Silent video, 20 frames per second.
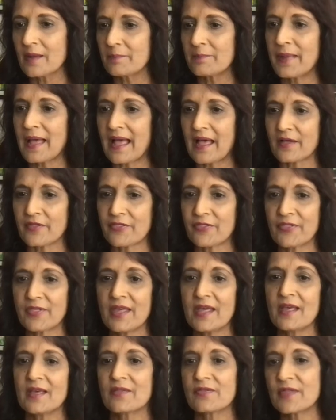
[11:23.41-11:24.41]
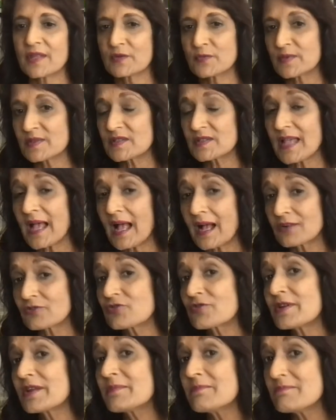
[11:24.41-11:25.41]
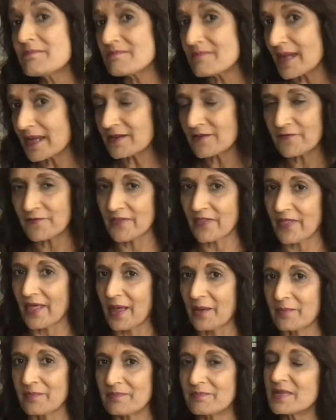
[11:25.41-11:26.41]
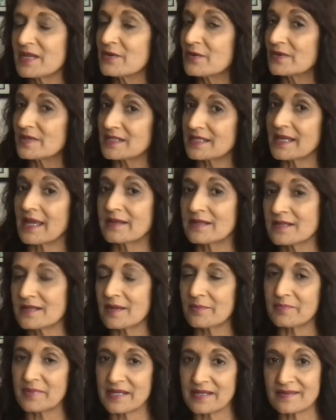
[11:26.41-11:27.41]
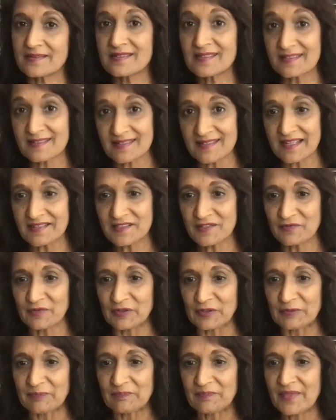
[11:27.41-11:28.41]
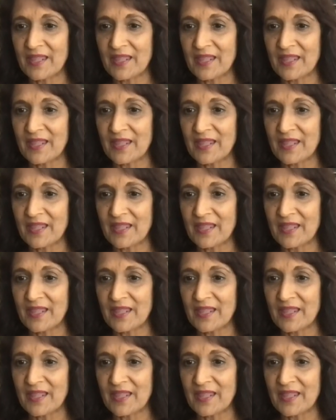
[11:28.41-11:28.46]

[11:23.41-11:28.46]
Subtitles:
path that was actually meant for them because they ended up being successful.